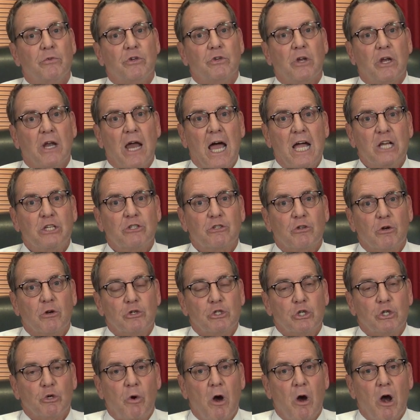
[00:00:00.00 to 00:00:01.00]
deny
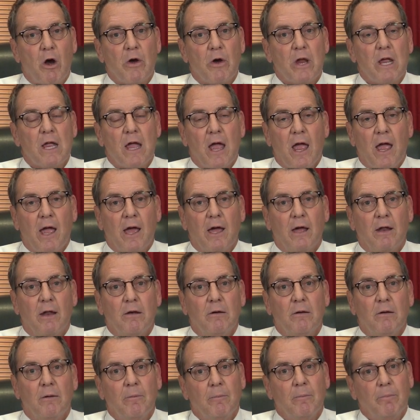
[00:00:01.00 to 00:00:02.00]
certiorari
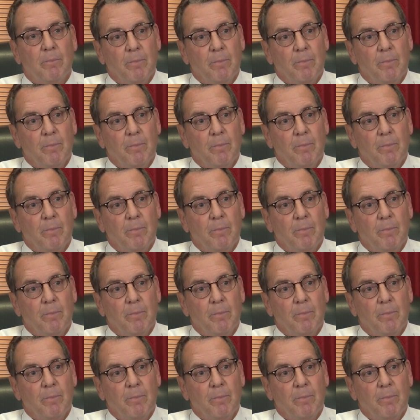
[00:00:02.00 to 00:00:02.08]
and